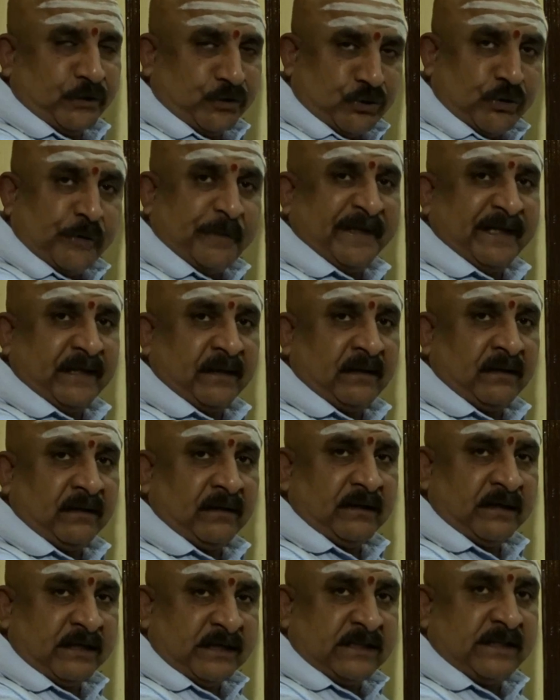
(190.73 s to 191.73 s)

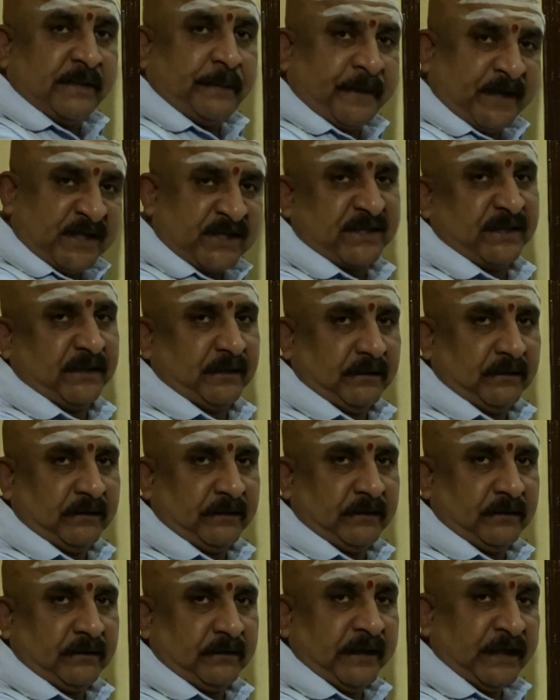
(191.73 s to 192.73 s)
Jupiter is the person
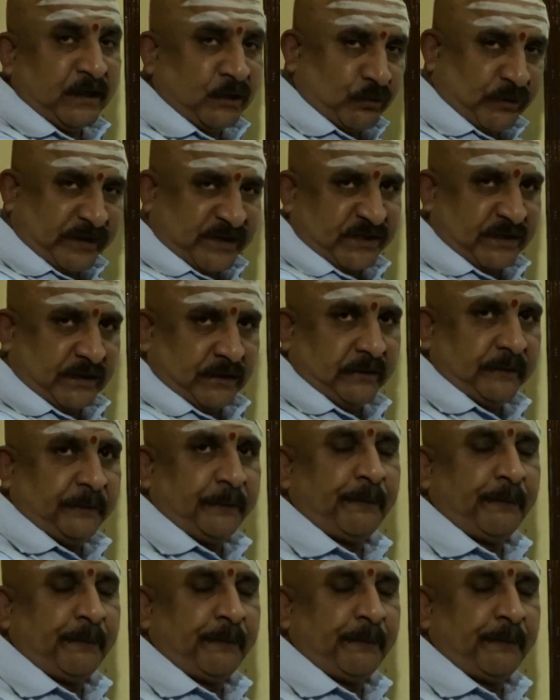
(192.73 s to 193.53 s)
in question.